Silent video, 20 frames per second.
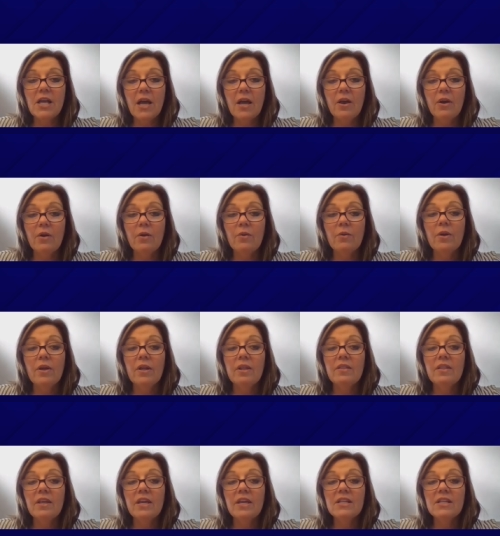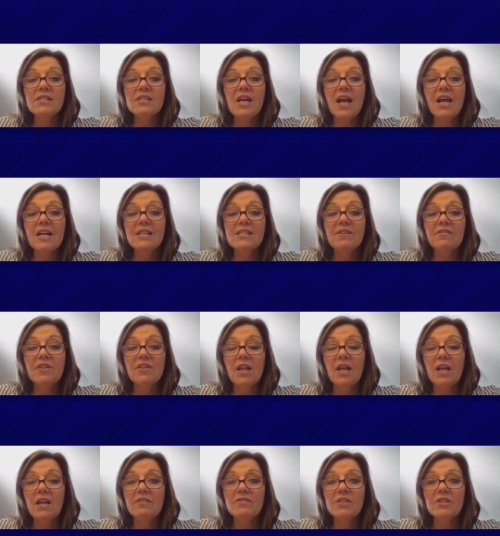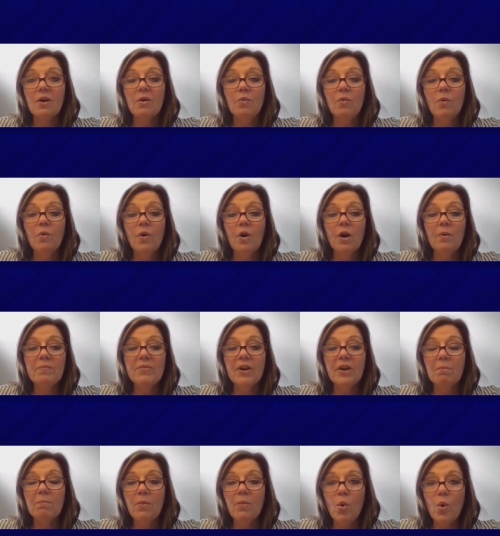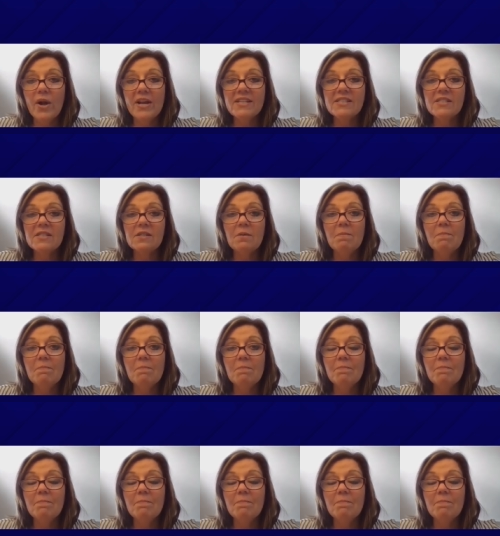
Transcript: So the insides of gloves are warm, they're moist.